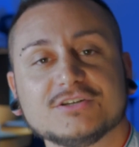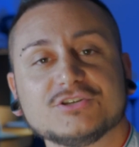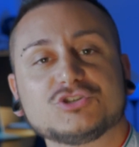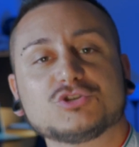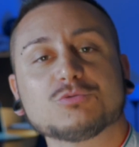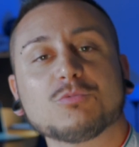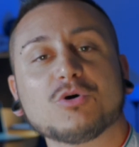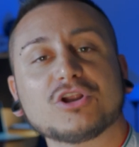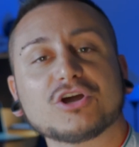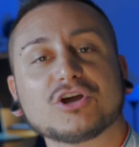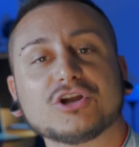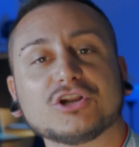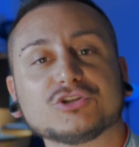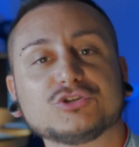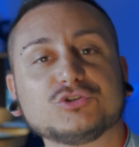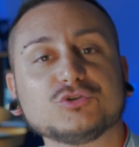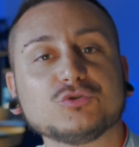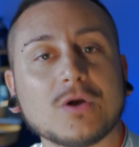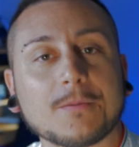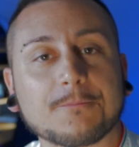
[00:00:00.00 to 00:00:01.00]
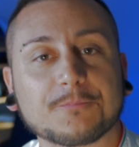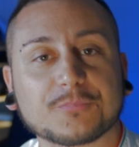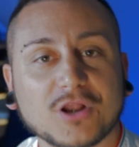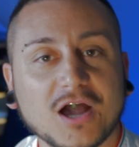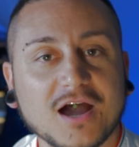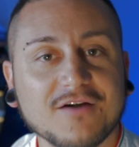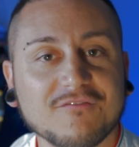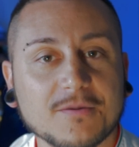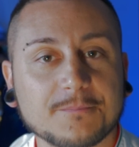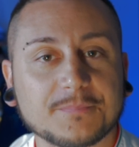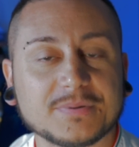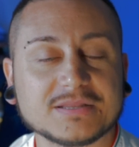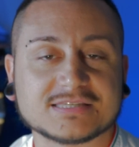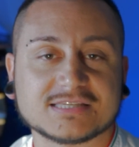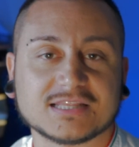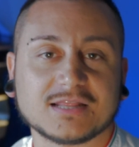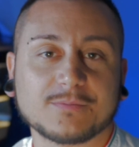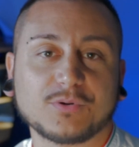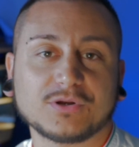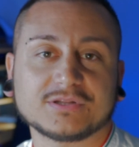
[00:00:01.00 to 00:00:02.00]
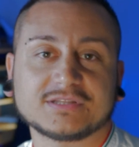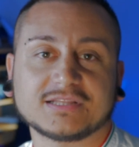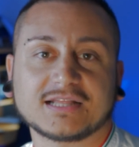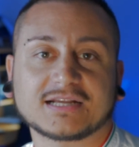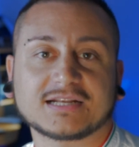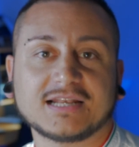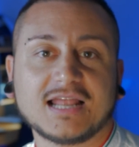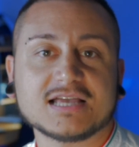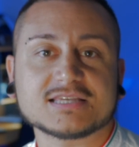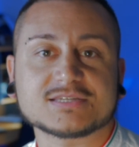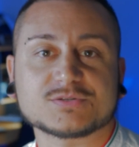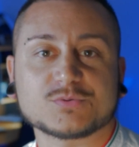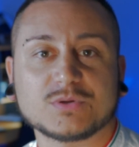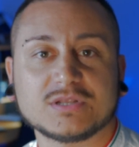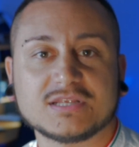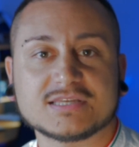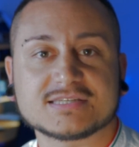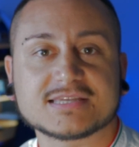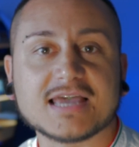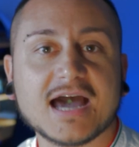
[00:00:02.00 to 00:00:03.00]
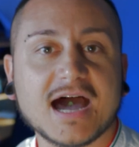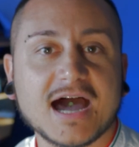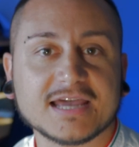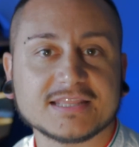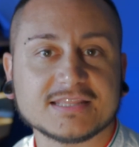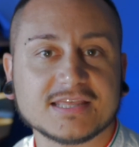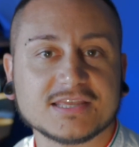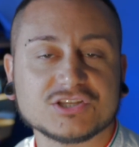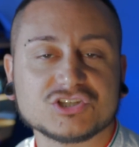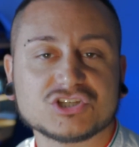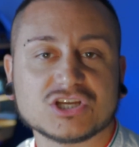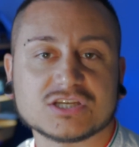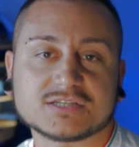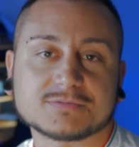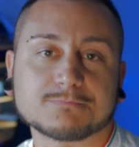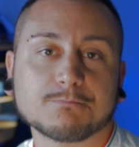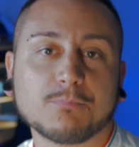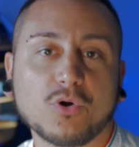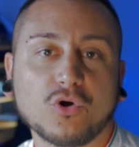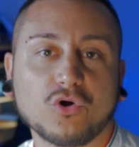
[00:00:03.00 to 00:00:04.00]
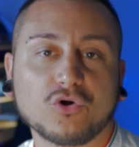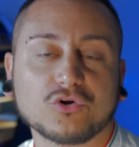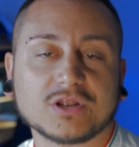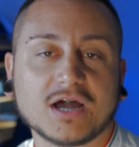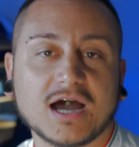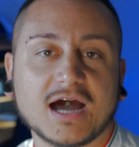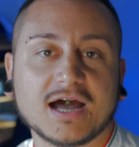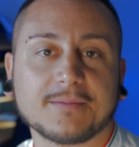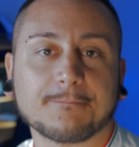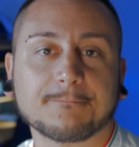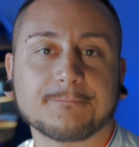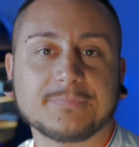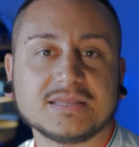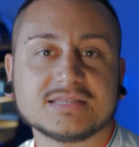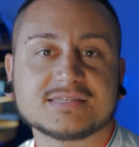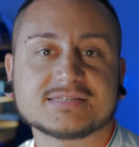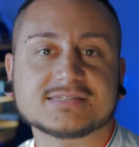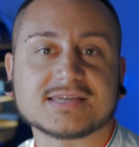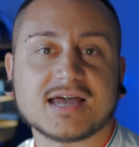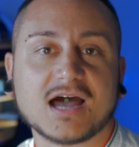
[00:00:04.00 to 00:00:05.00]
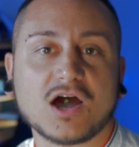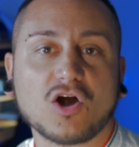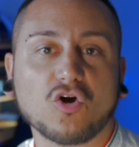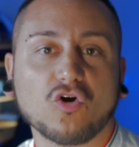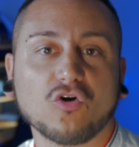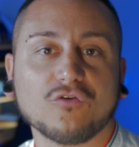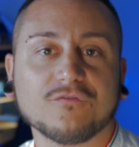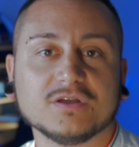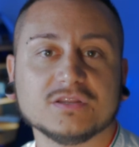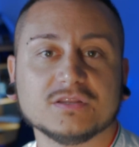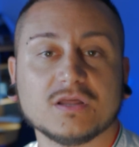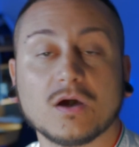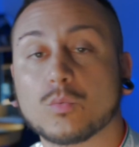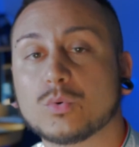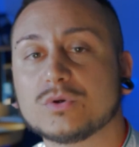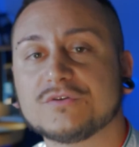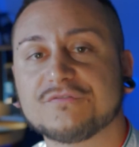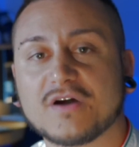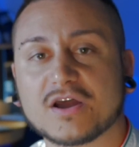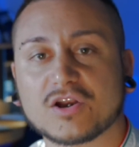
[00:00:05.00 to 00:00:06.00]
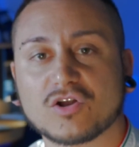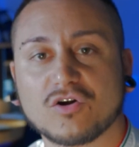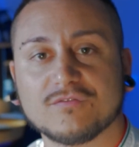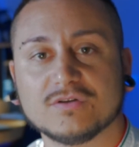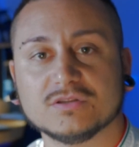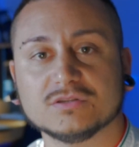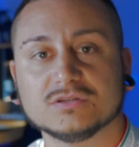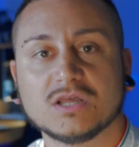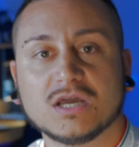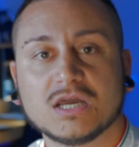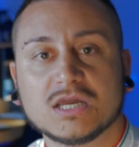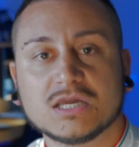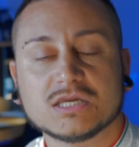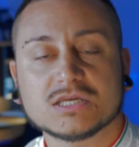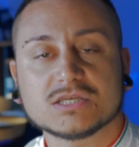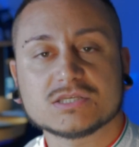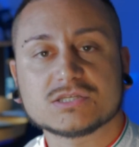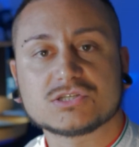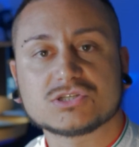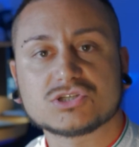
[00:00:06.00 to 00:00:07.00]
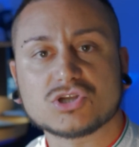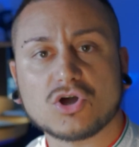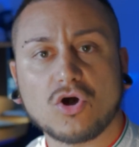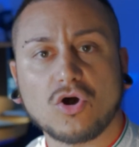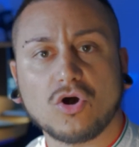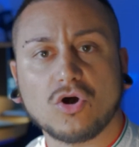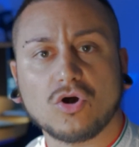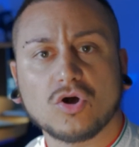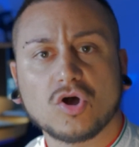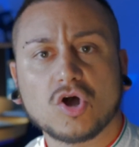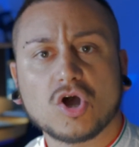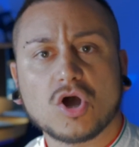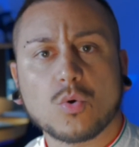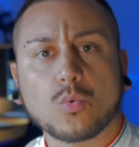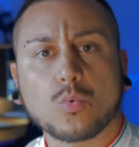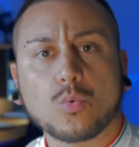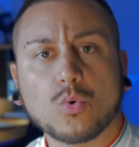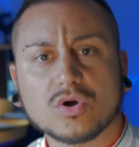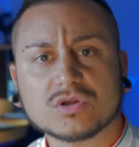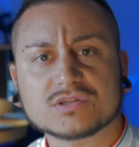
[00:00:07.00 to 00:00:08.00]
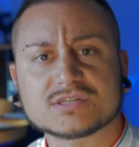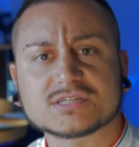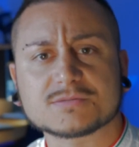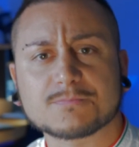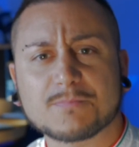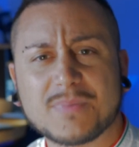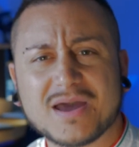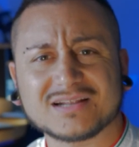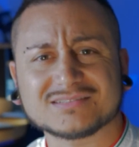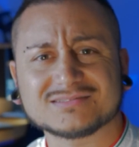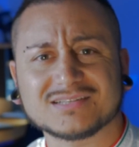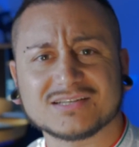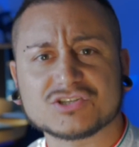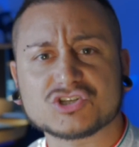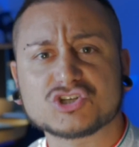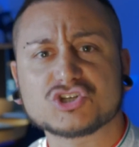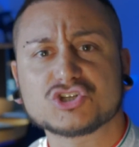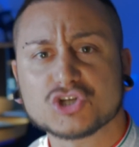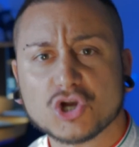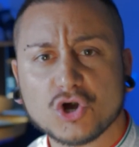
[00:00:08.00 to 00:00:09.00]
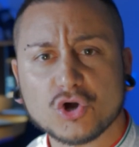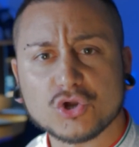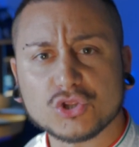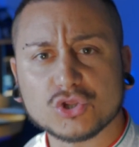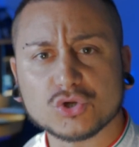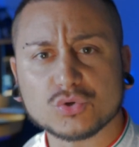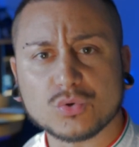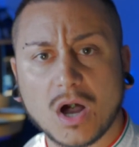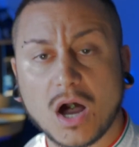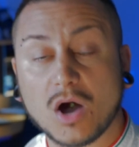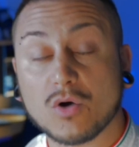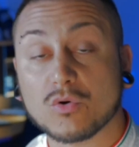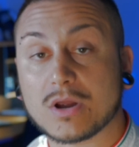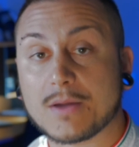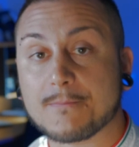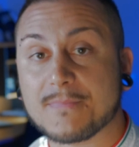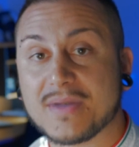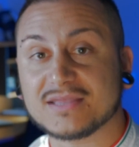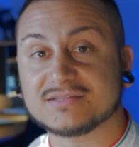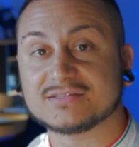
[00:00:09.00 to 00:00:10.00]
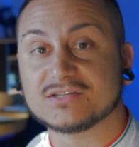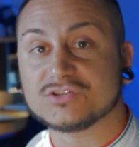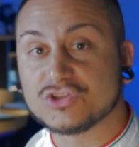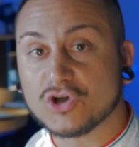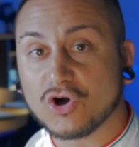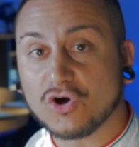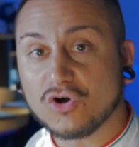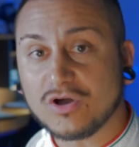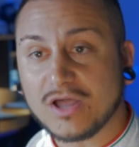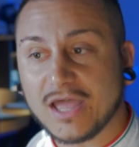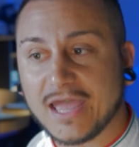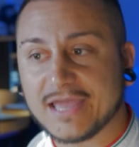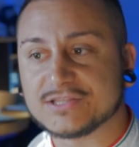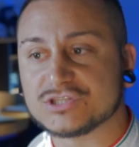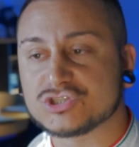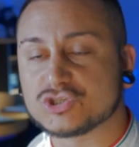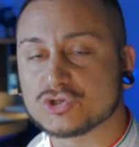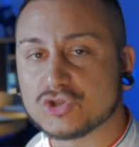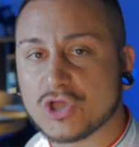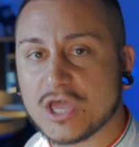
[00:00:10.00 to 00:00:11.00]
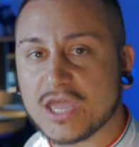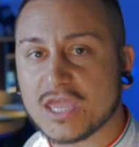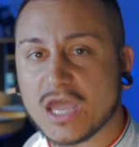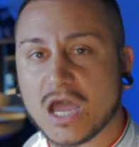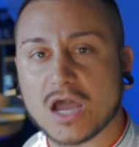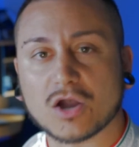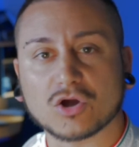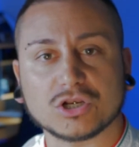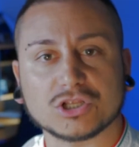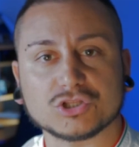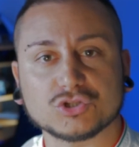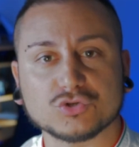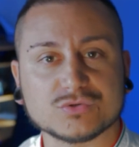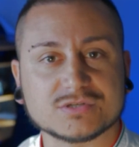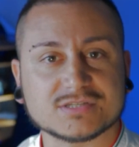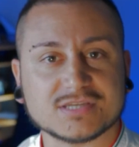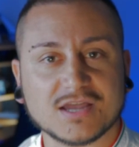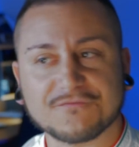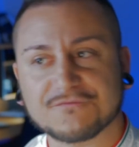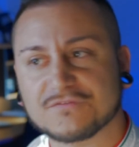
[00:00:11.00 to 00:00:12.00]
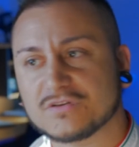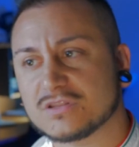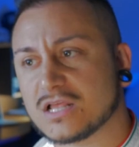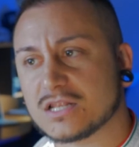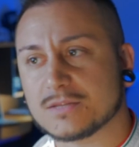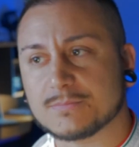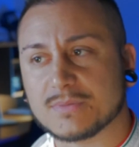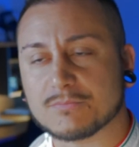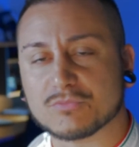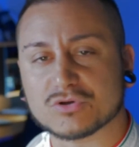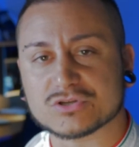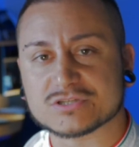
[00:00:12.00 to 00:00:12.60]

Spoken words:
Tomorrow I'm gonna do a private Pizza Napoletana class with this guy that just bought a pizza oven, a wood-fired oven. So what's better than show you how I make the dough, and today I'm gonna do something a little bit more